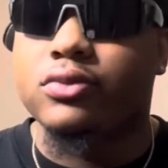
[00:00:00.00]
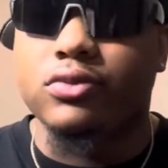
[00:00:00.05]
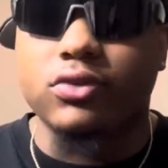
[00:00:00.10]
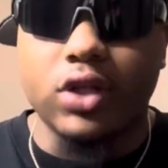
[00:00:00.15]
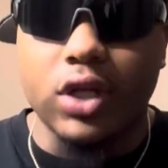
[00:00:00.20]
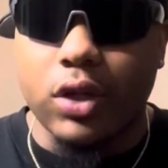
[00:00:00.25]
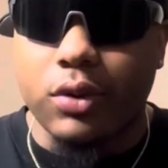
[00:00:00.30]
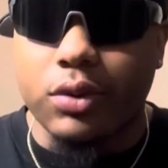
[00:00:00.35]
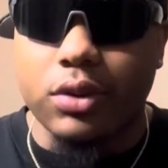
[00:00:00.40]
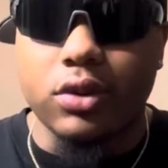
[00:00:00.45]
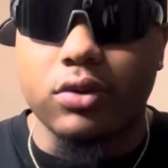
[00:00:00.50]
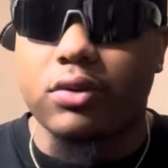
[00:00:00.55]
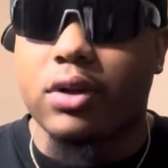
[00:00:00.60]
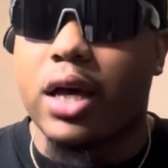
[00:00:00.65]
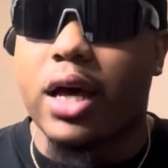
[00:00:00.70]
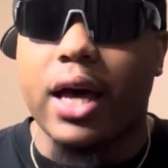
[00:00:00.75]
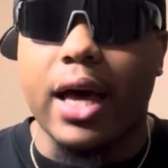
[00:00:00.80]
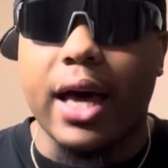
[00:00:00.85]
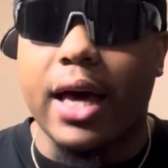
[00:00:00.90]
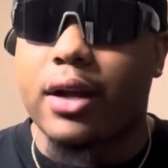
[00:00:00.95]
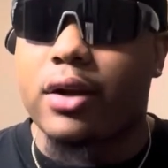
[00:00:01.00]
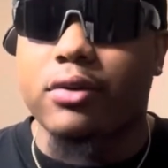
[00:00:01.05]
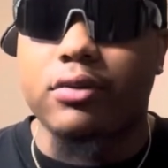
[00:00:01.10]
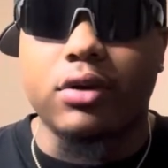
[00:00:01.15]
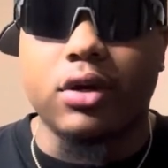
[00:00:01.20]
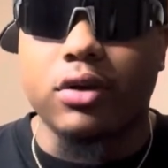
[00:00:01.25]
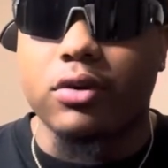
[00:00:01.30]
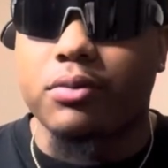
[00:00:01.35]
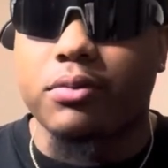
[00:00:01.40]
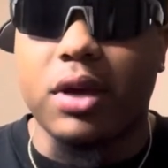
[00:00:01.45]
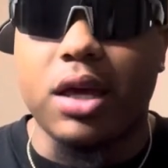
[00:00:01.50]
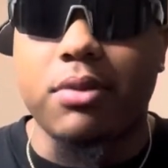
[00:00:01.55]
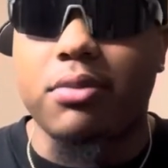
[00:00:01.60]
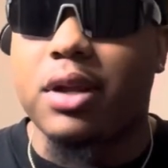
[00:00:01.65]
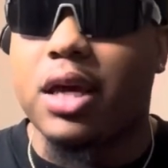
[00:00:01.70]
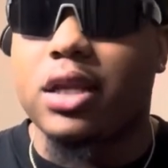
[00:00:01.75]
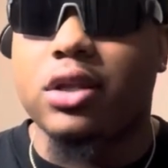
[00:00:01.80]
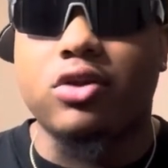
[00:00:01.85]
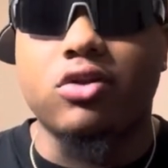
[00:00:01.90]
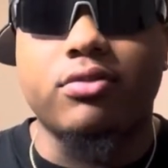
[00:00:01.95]
No, we do not. I don't know. Maybe
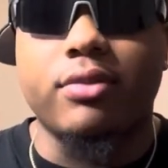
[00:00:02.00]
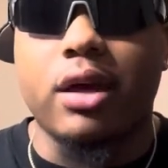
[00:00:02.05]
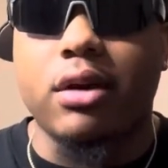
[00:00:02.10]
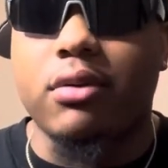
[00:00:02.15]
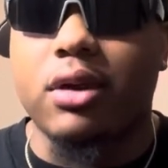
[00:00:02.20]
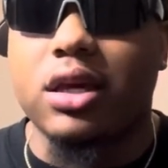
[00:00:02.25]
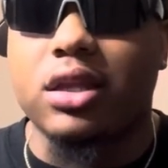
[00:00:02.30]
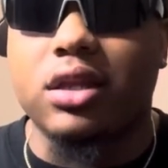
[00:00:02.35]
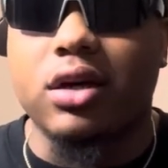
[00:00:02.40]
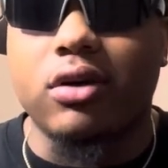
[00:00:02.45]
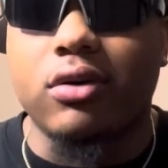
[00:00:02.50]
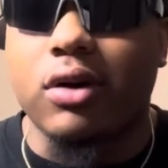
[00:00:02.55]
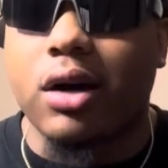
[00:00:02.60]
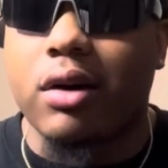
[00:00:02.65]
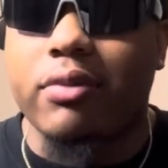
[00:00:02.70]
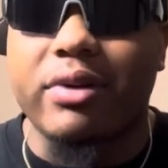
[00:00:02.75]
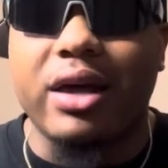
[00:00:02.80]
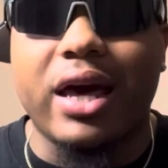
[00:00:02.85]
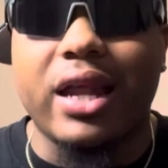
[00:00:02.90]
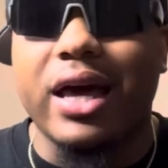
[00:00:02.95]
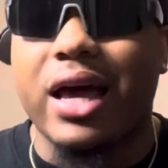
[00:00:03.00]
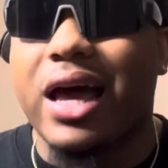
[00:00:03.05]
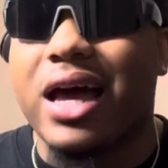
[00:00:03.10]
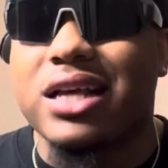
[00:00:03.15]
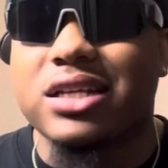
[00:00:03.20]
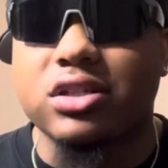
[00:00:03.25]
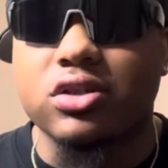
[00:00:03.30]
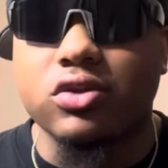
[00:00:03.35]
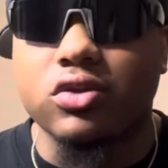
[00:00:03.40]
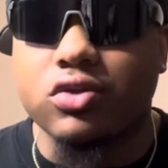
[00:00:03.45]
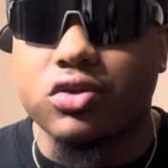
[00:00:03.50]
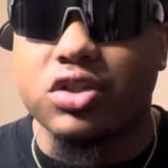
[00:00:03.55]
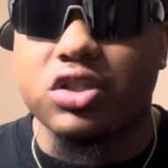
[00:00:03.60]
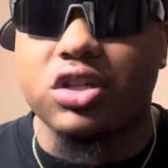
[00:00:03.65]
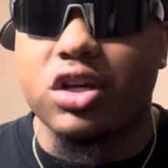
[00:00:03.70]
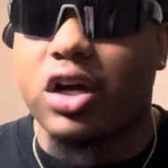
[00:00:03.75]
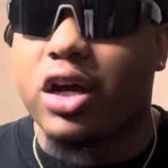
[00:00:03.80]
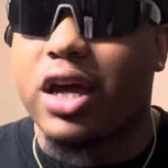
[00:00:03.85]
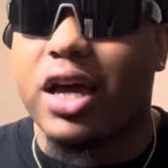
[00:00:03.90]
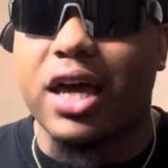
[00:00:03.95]
they do, maybe they don't. I'm not in high school,
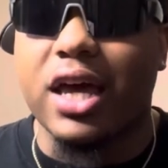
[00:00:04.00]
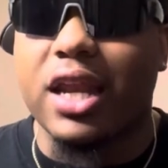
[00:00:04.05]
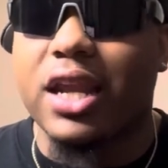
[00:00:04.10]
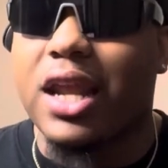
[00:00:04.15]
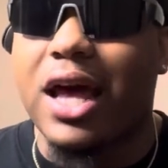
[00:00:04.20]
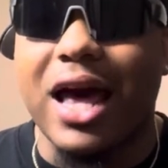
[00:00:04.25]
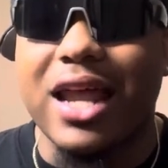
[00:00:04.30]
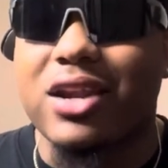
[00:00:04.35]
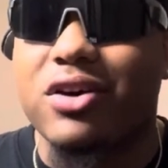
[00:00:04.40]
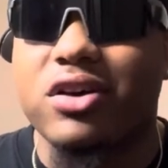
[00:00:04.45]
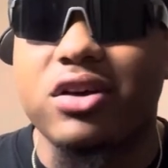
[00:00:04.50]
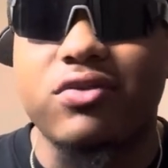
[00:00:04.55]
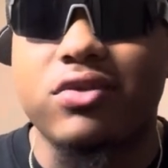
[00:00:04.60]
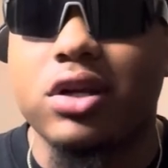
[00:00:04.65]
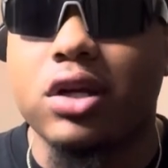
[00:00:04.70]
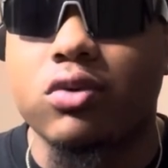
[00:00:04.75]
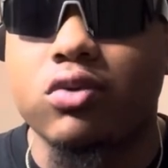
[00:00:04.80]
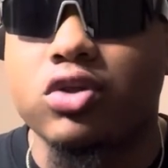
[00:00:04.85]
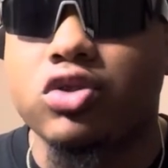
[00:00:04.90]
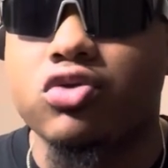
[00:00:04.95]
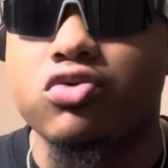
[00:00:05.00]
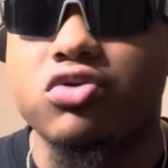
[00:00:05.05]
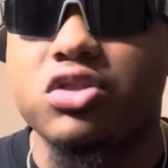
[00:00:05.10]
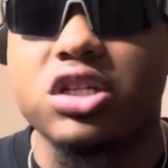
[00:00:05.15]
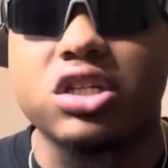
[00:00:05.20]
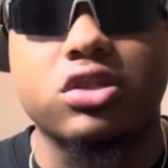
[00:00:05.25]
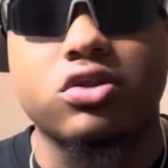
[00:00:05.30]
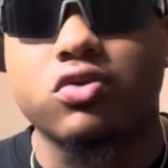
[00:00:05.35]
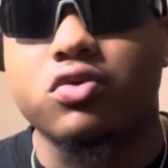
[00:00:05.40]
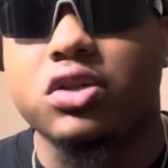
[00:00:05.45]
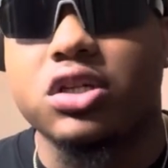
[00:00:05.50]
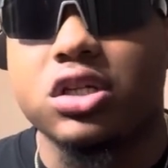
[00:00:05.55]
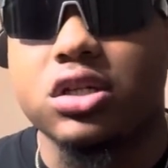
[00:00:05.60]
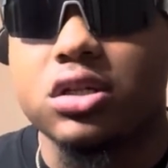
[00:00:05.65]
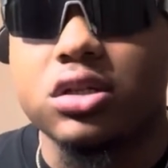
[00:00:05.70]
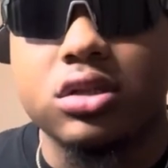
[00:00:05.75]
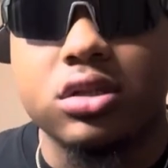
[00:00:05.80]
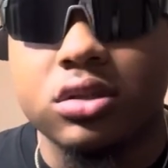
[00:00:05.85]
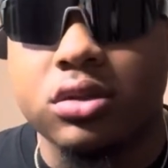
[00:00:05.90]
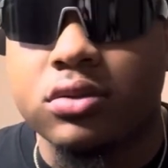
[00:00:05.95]
sir, and I don't even know what jujitsu
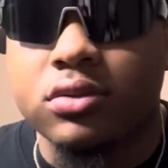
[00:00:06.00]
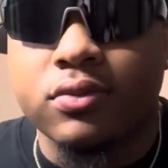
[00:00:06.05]
is.